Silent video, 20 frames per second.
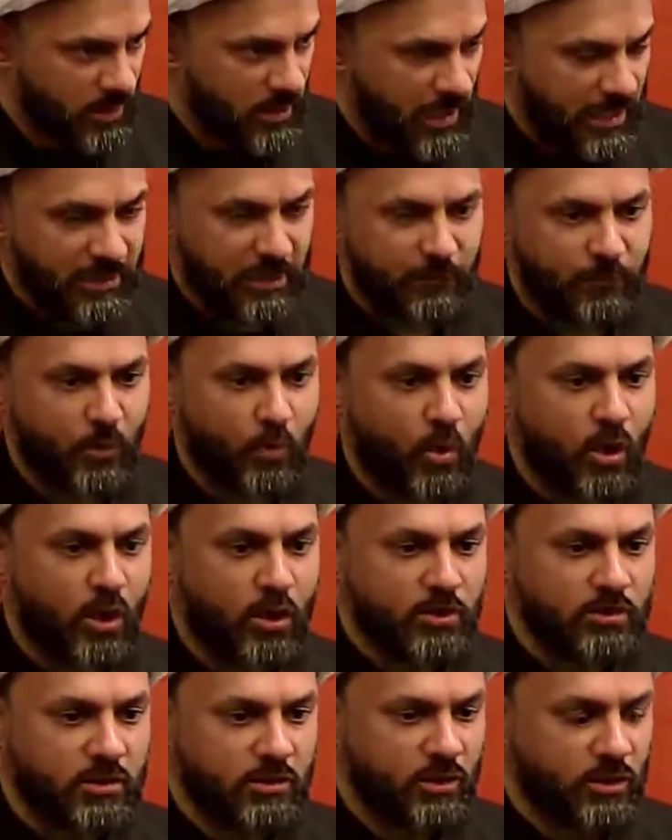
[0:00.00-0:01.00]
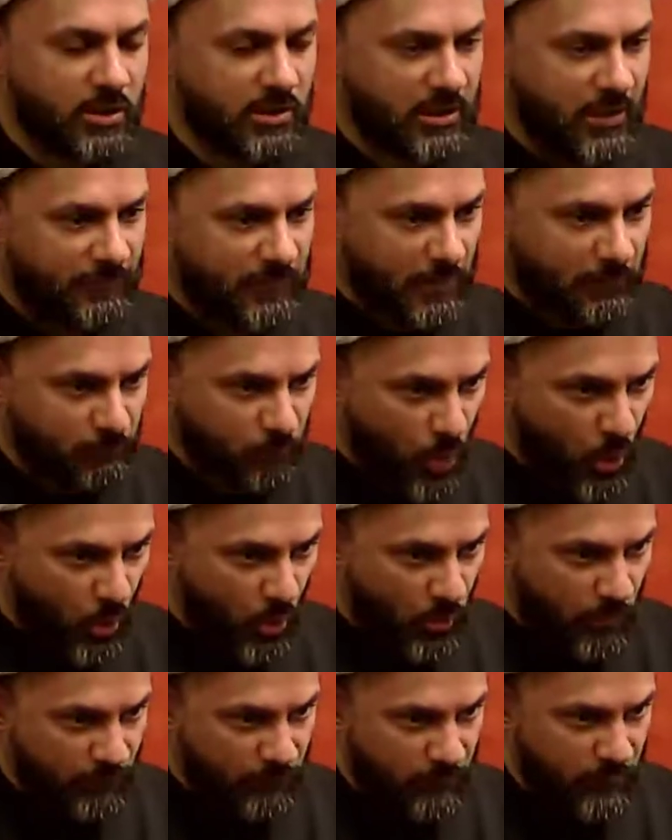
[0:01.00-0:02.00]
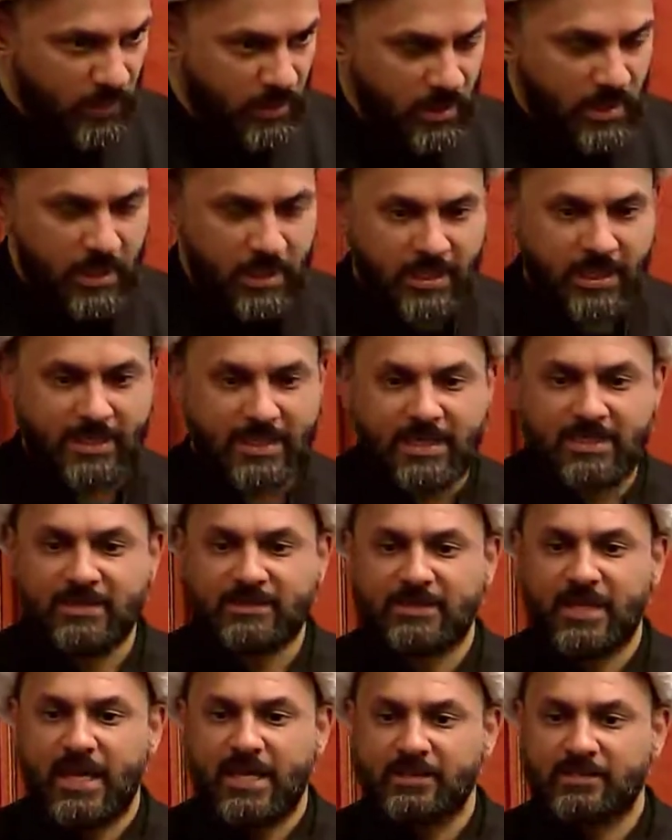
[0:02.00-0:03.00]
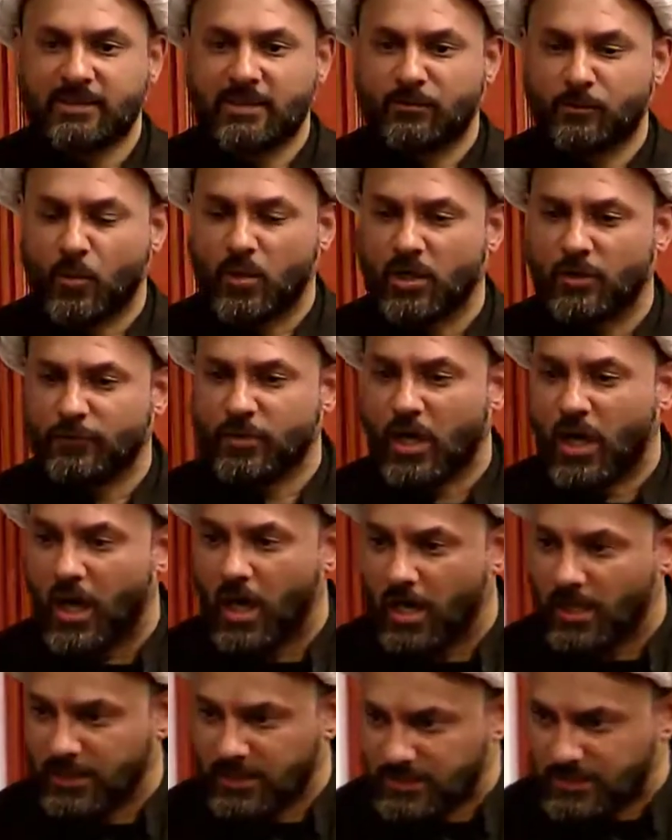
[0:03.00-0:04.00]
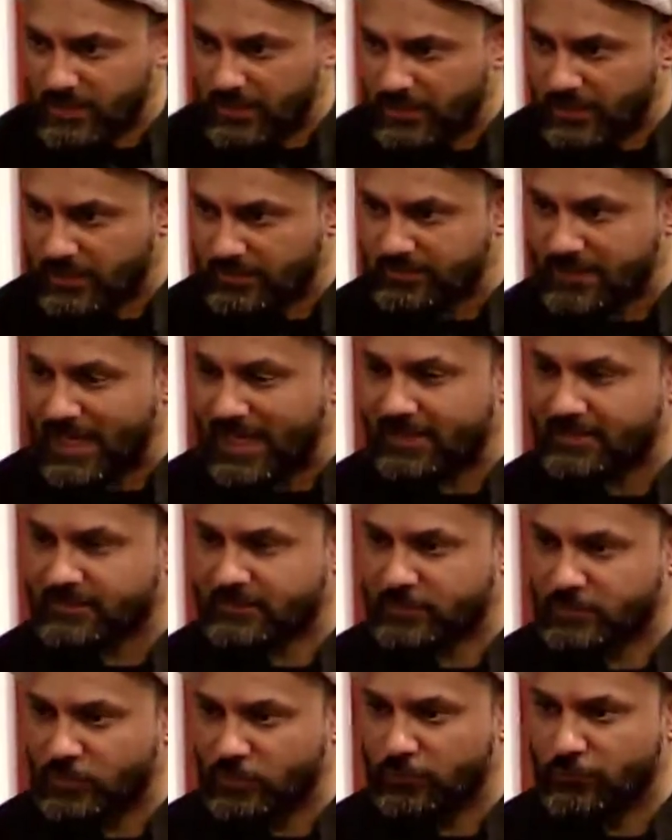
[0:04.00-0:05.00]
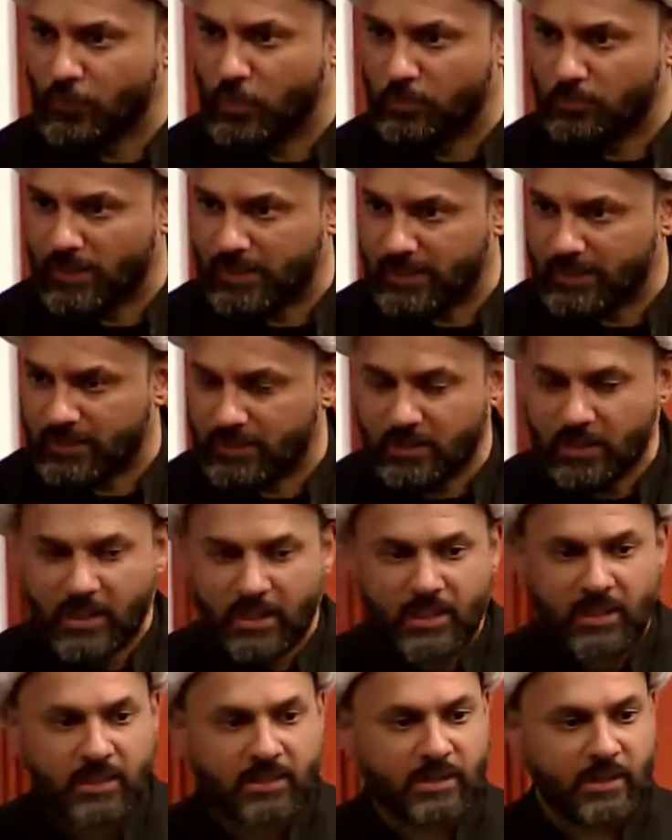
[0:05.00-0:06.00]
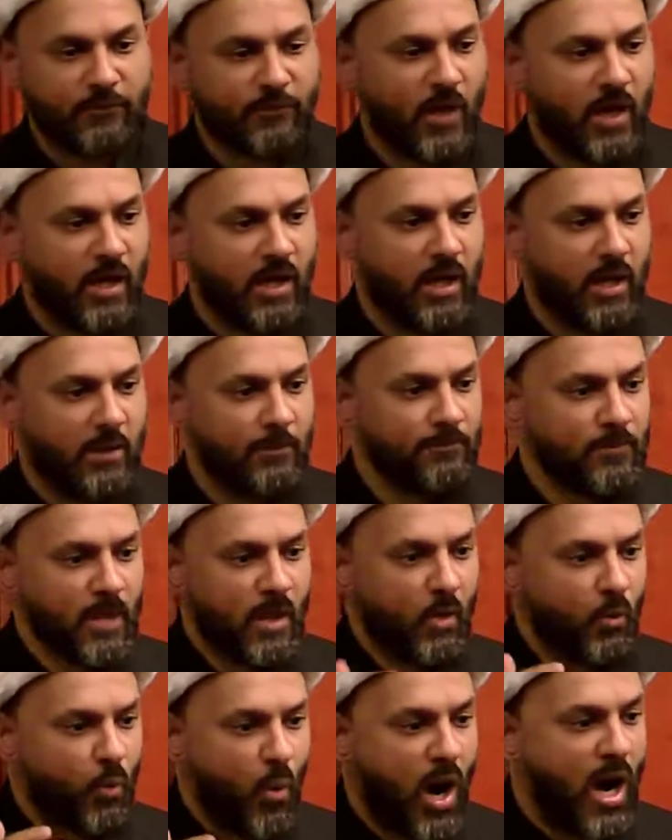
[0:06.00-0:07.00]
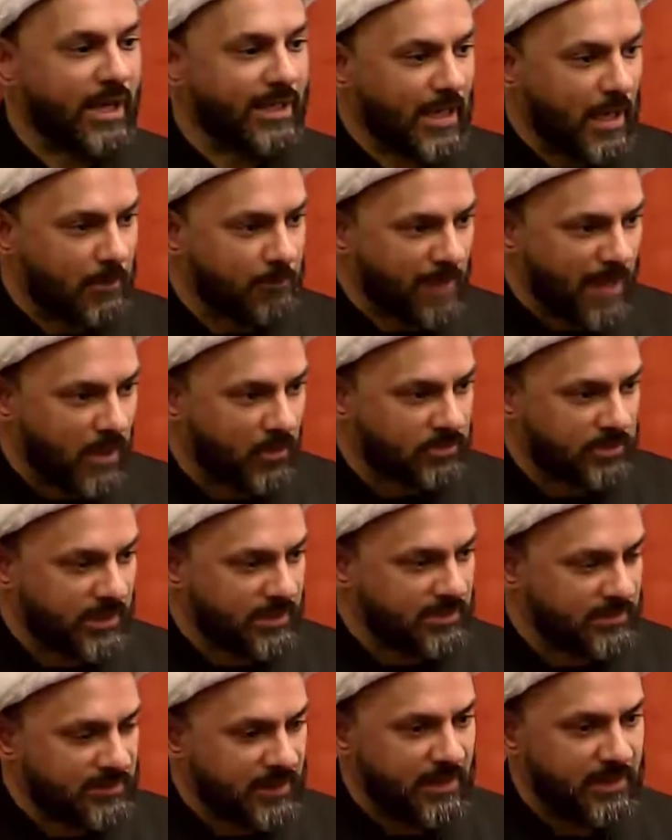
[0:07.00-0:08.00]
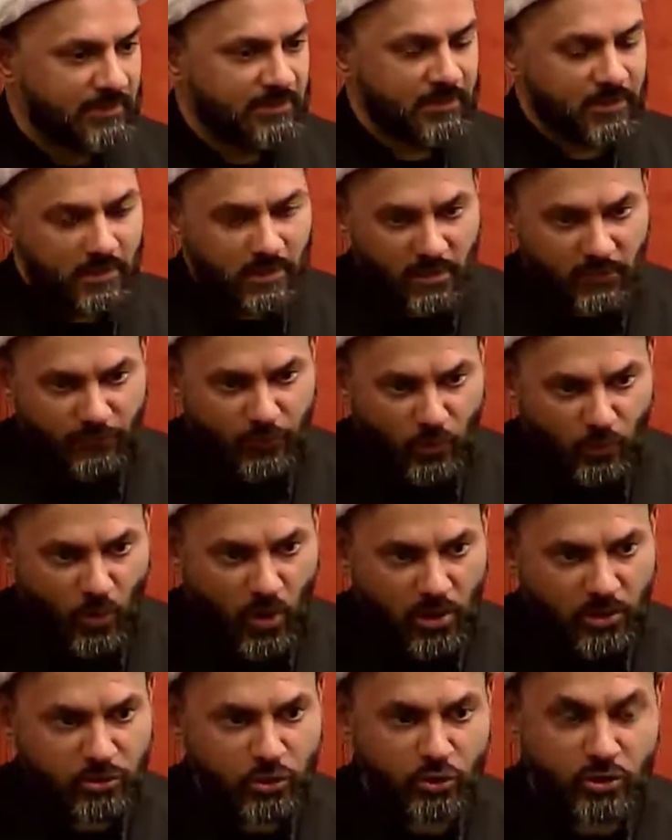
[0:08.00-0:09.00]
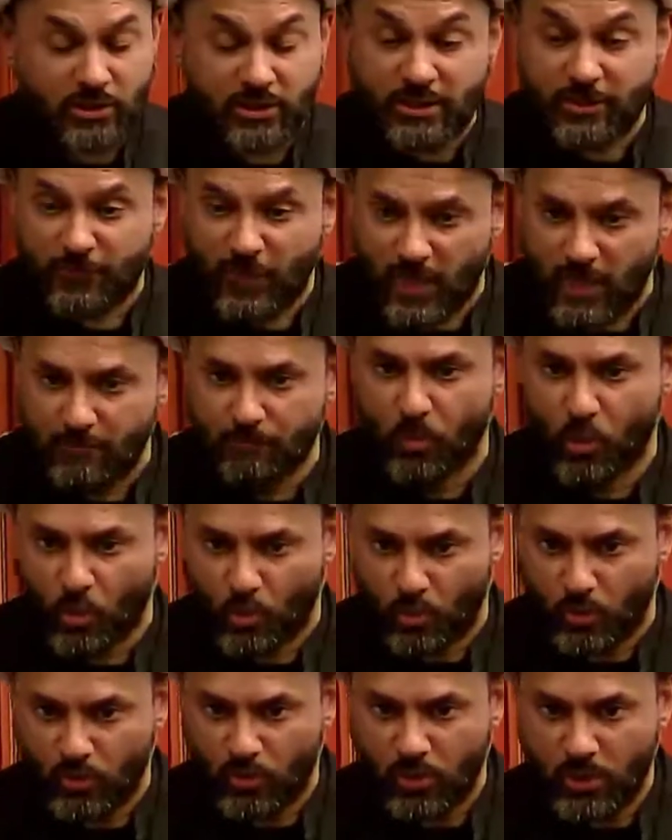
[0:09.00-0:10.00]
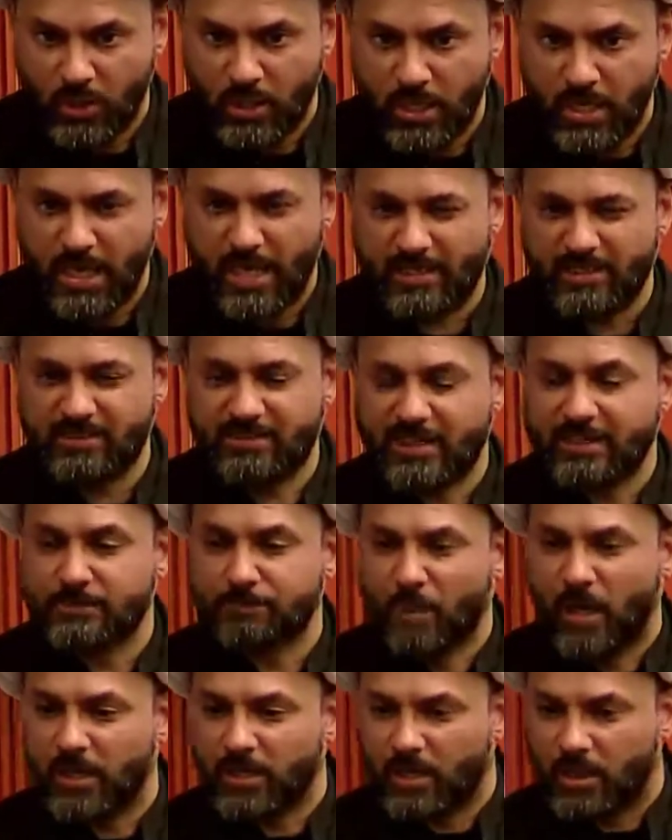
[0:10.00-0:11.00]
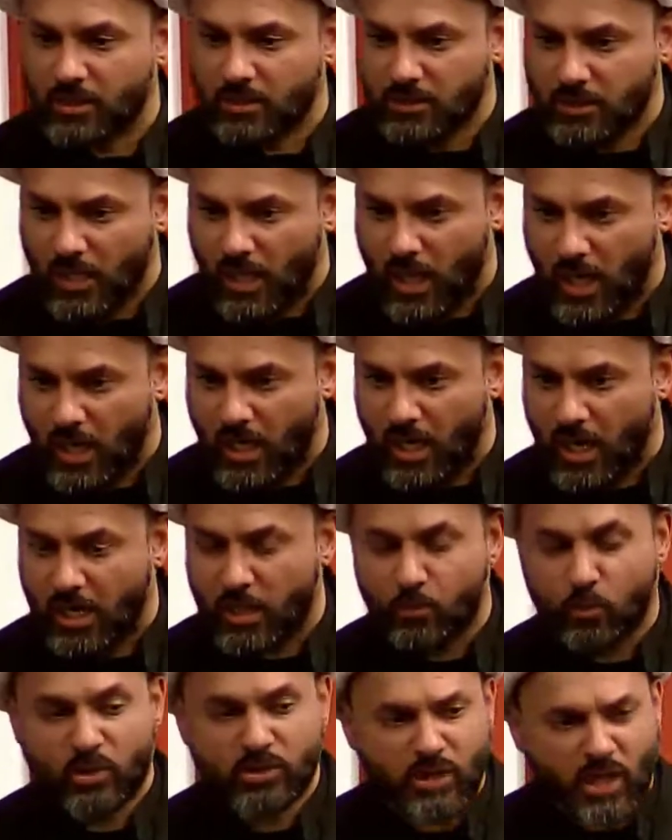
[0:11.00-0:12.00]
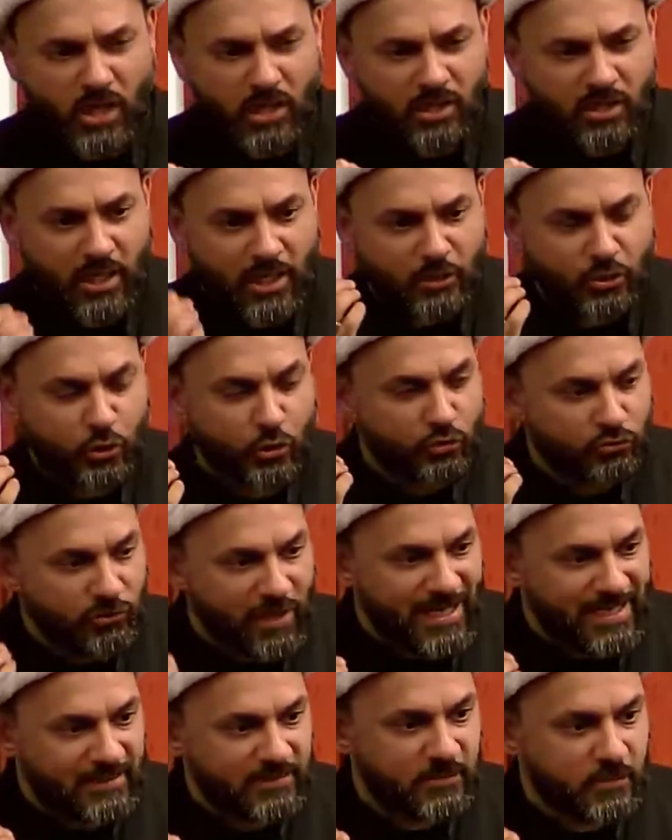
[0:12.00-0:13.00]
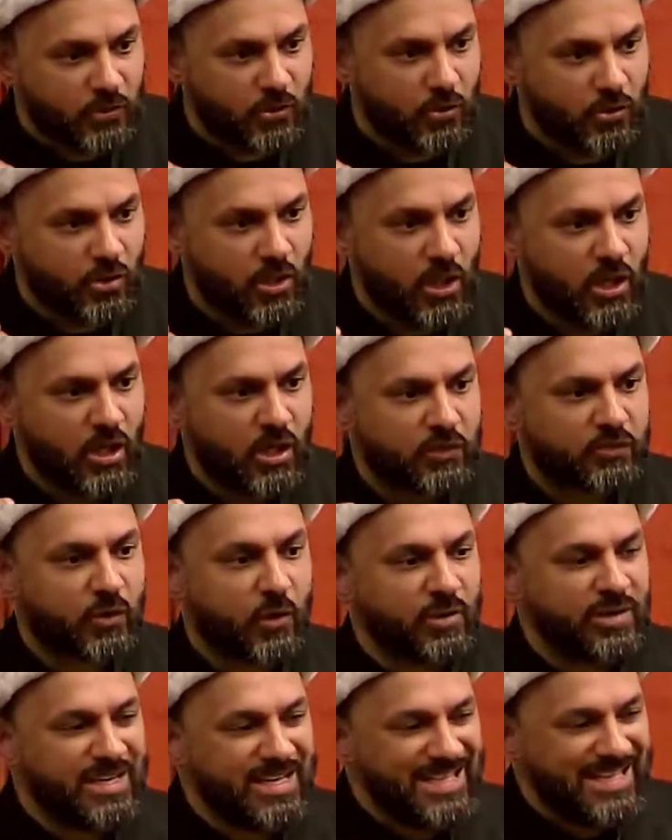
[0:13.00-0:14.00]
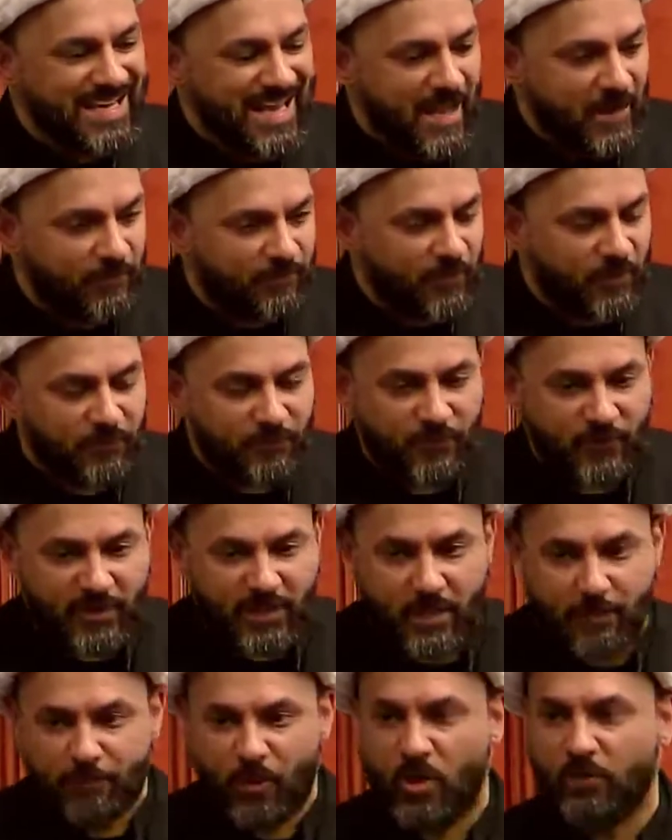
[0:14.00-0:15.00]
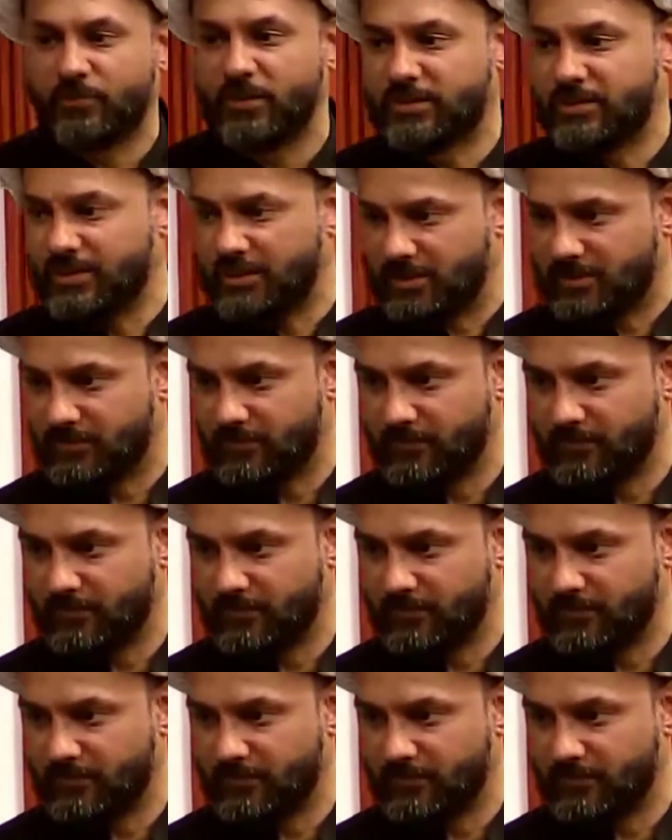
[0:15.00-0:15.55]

And if you want, you can give them more. And then he says, if one of your aunties asks you for money, give her Y amount. And he says, if you want, you can give her more. And he says, by Allah, I want Allah to raise you, so never fear poverty.